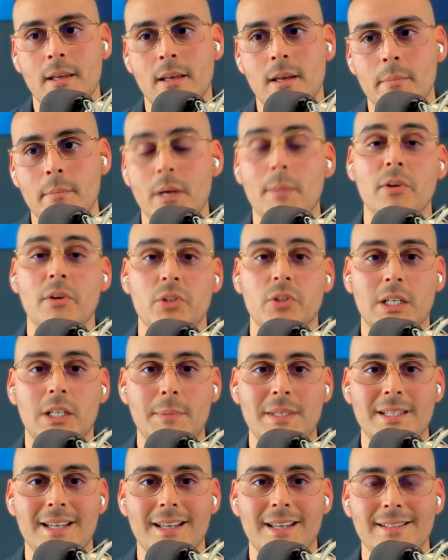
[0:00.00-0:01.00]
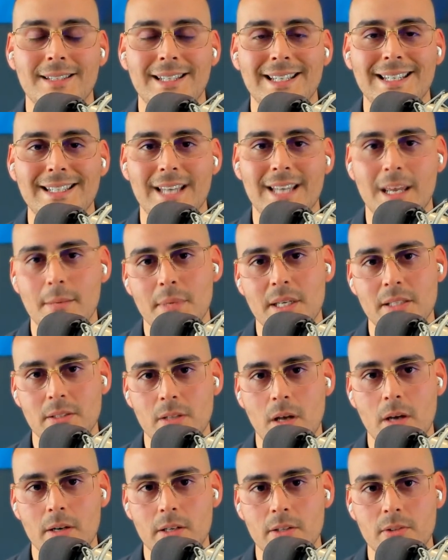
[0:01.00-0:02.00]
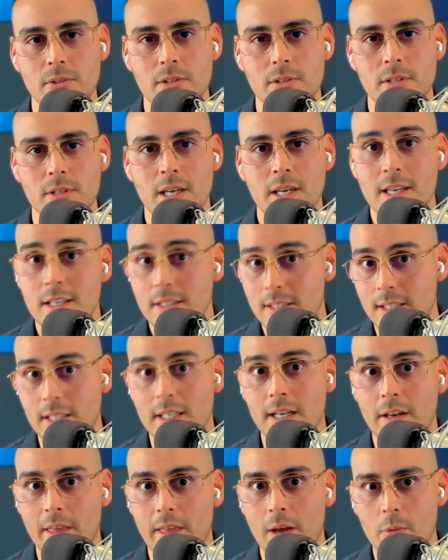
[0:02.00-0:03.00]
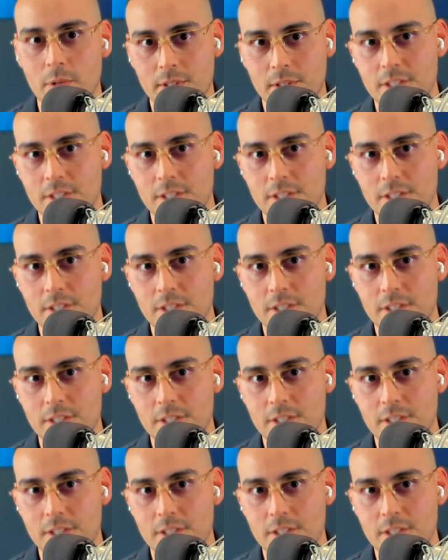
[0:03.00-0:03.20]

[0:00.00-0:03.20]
But I'm also going to be testing intent-based audiences, seeing how that works.